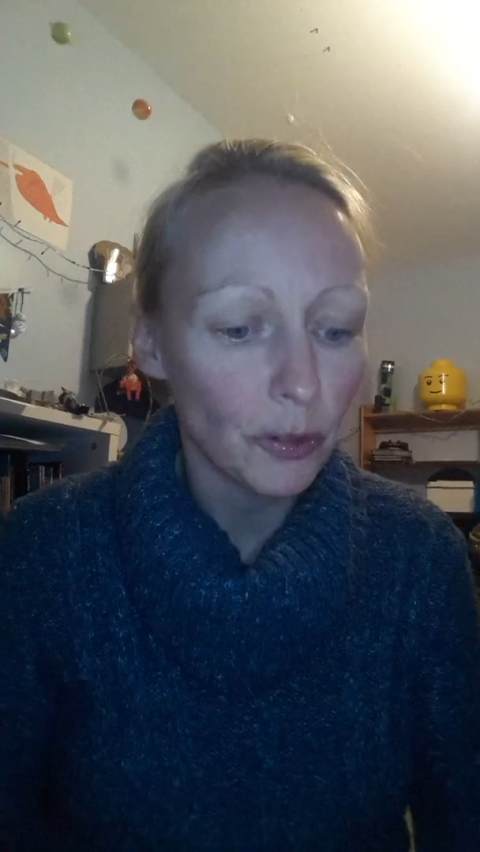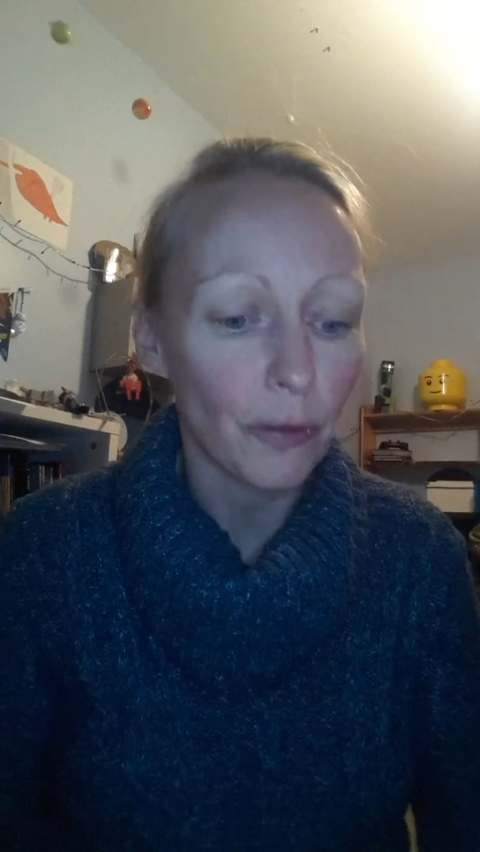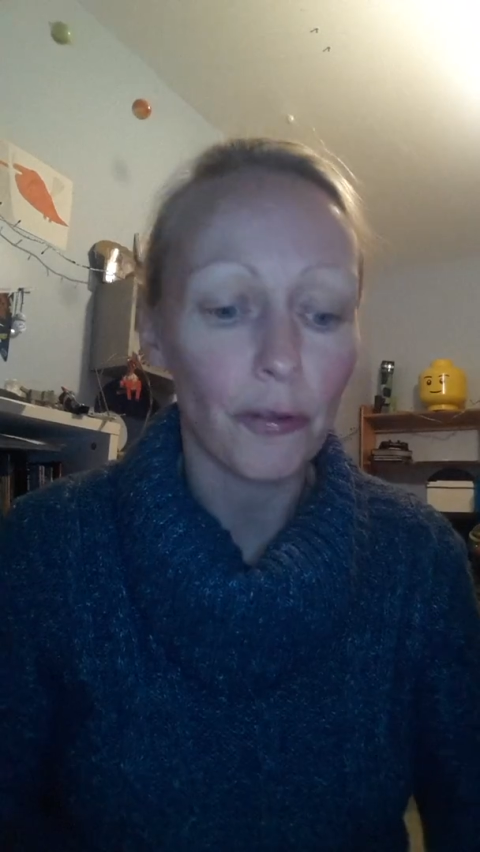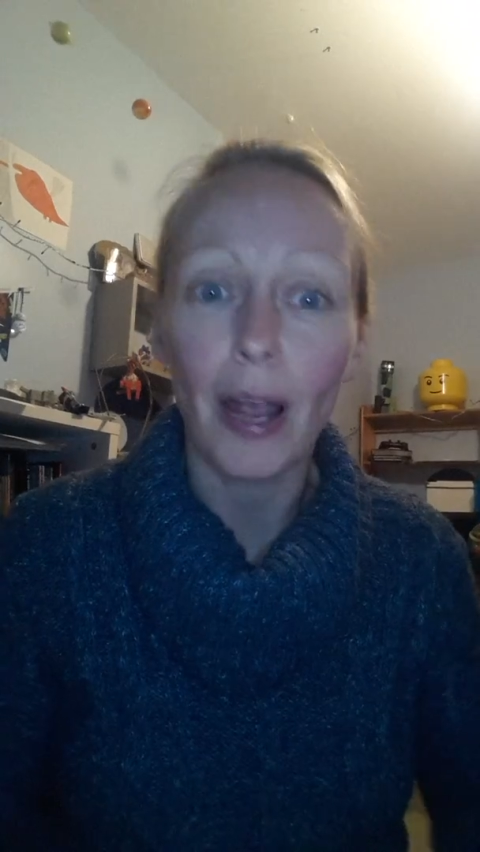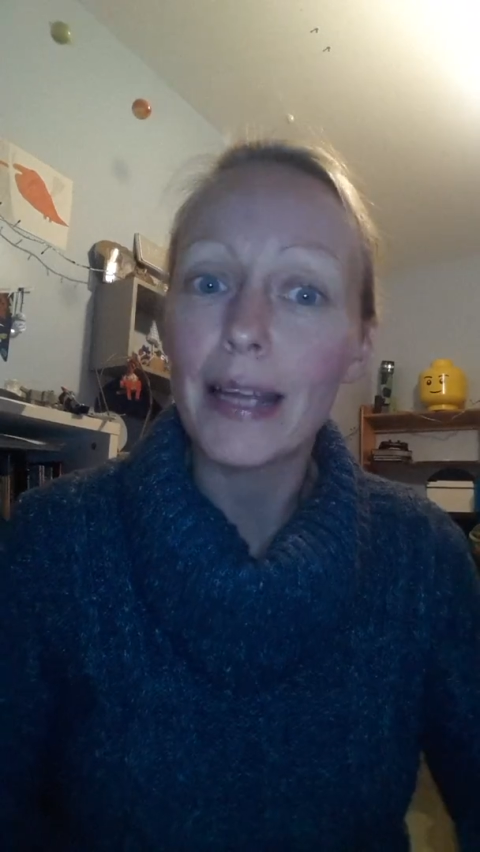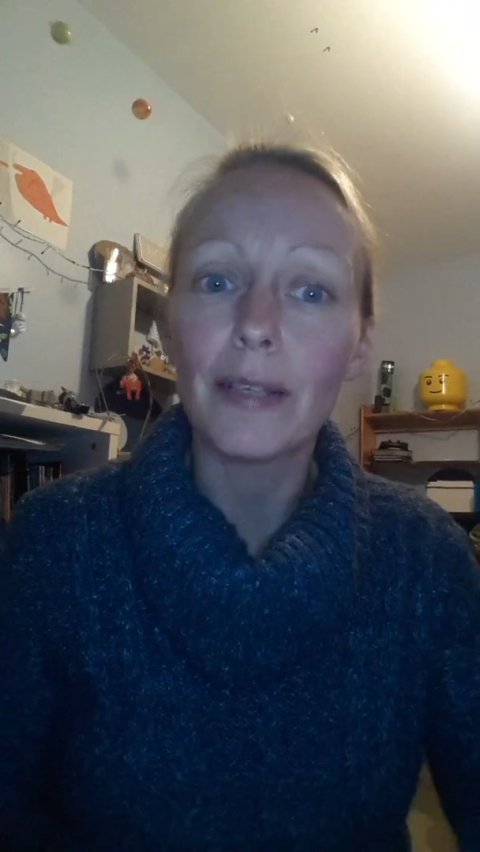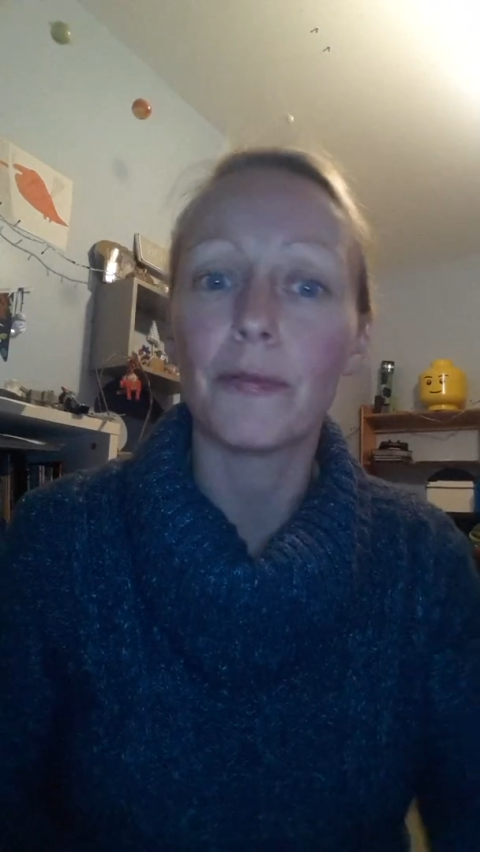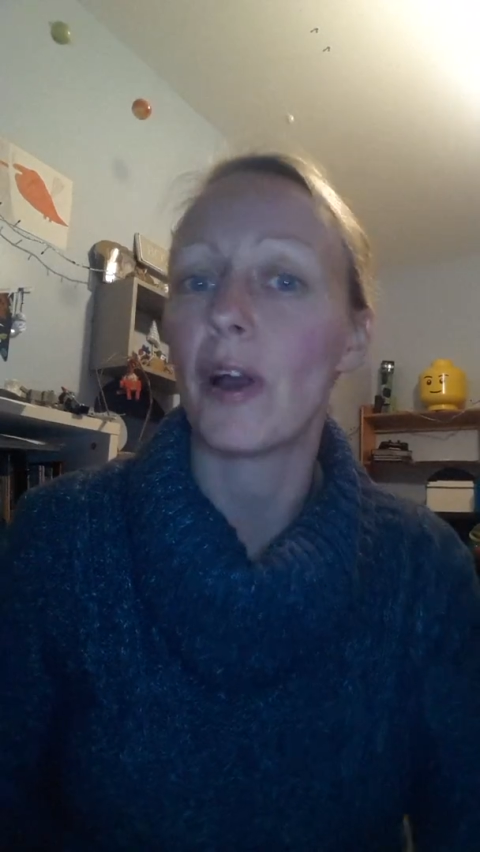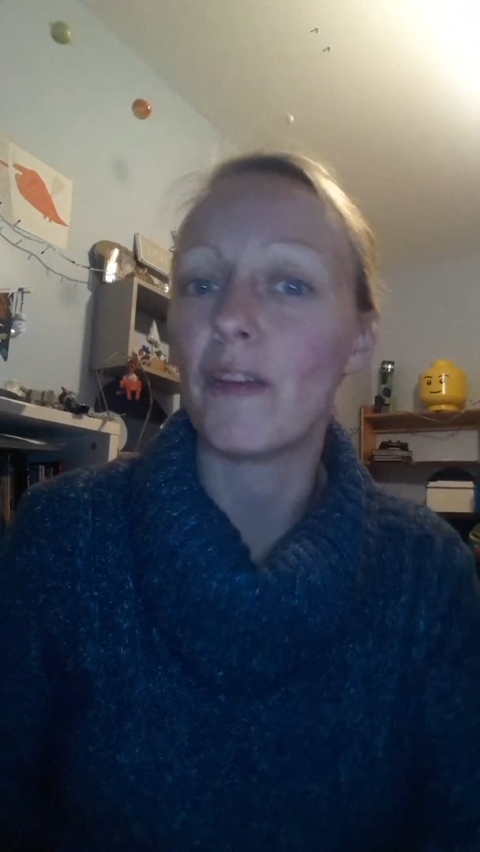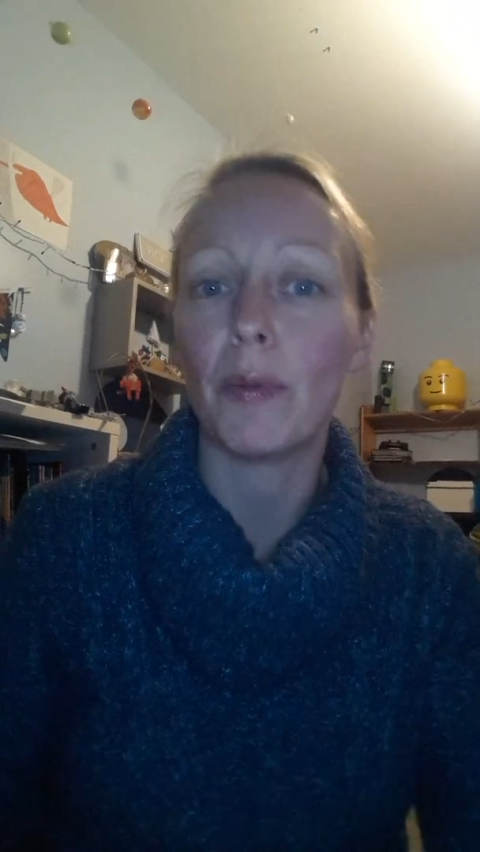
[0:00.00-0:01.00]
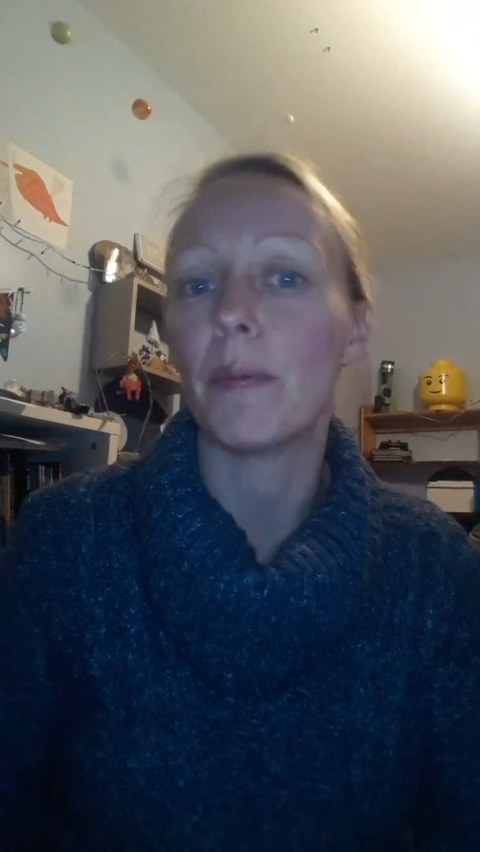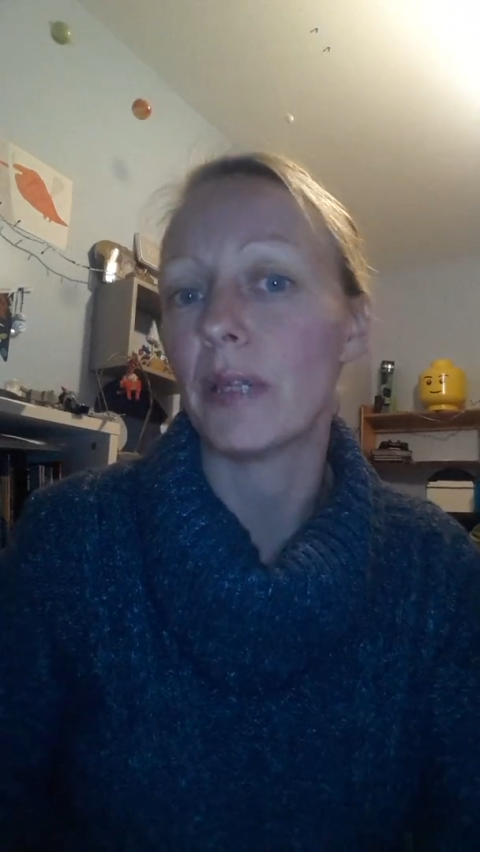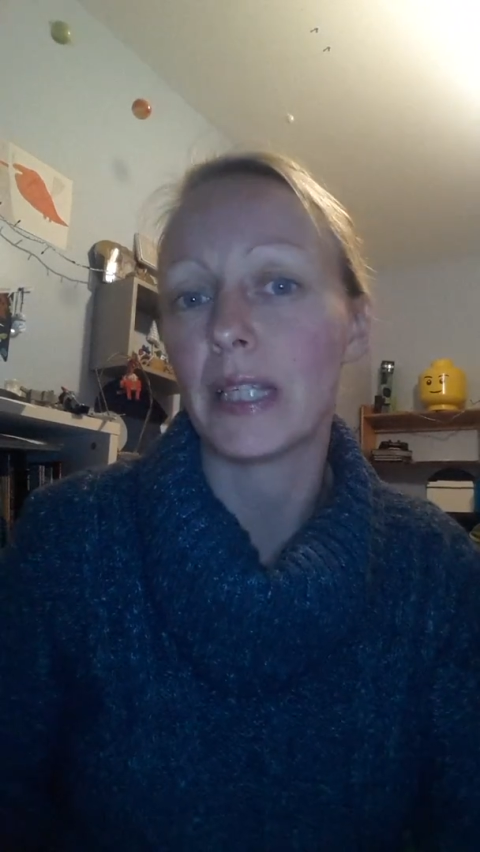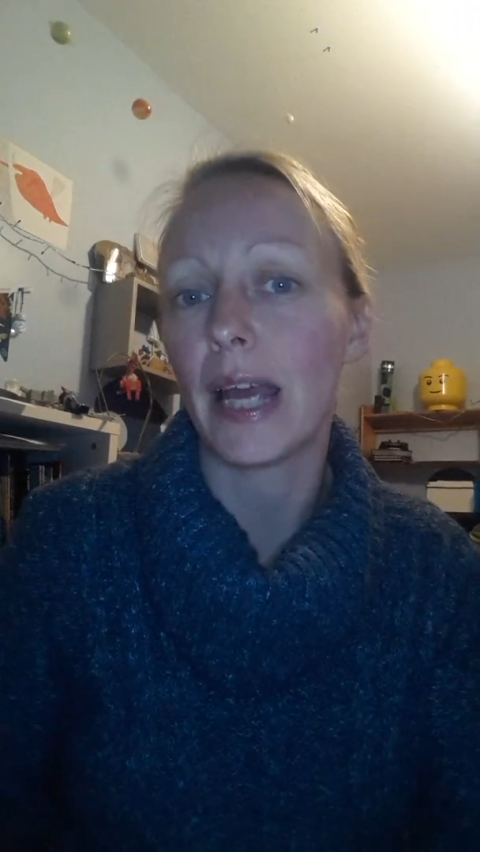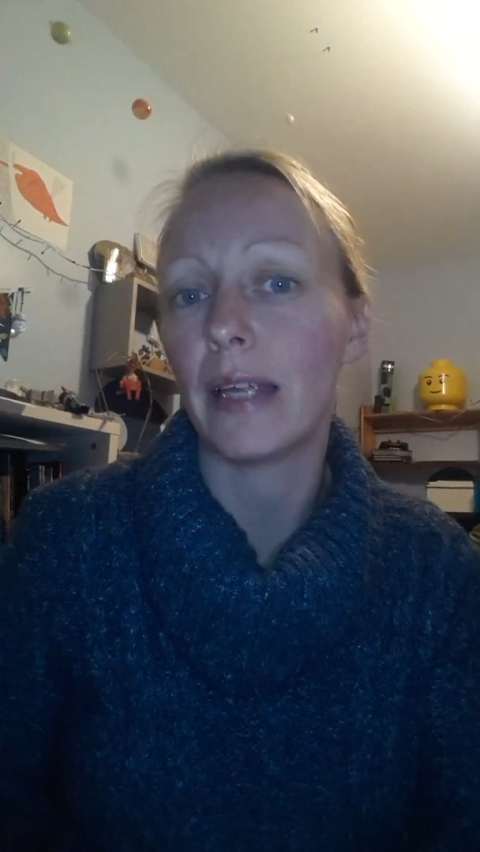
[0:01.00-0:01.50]
So if you're adding 5
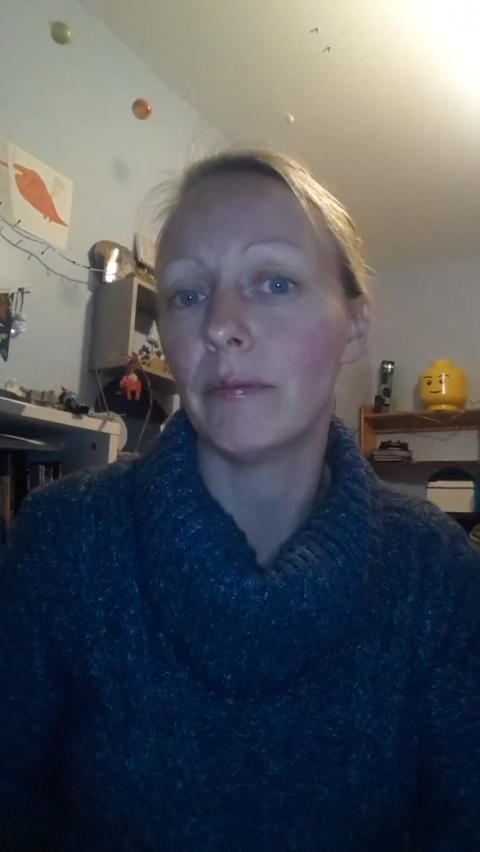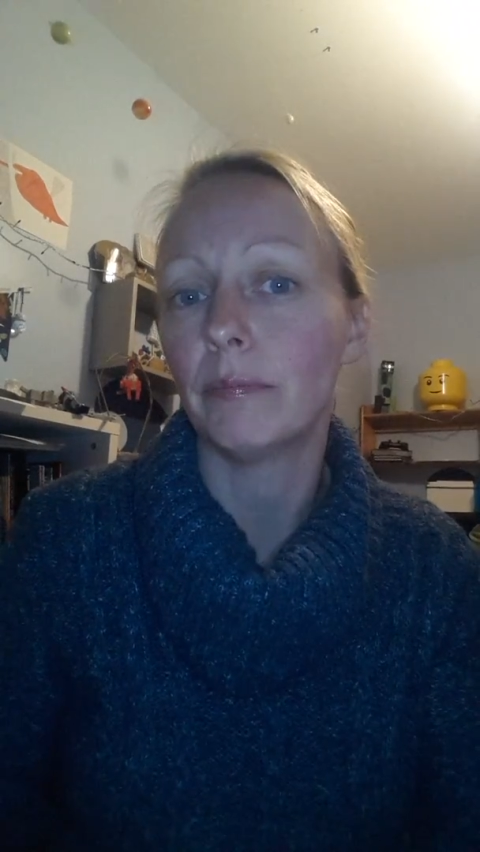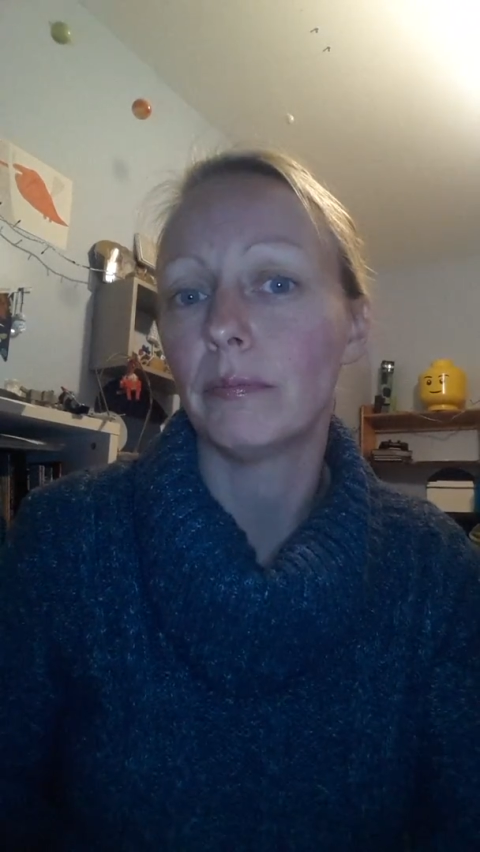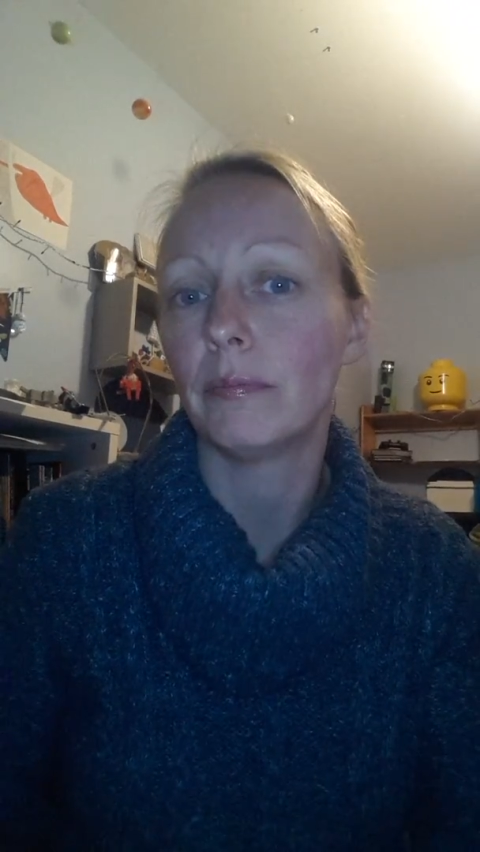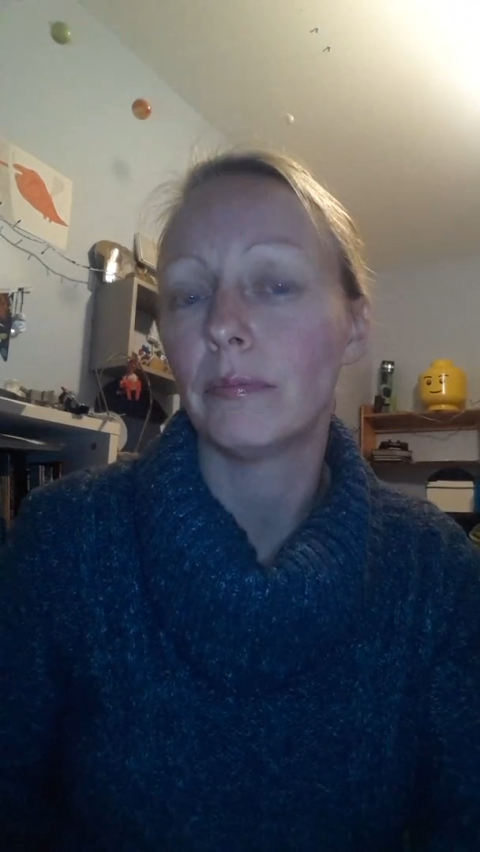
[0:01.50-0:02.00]
people a day,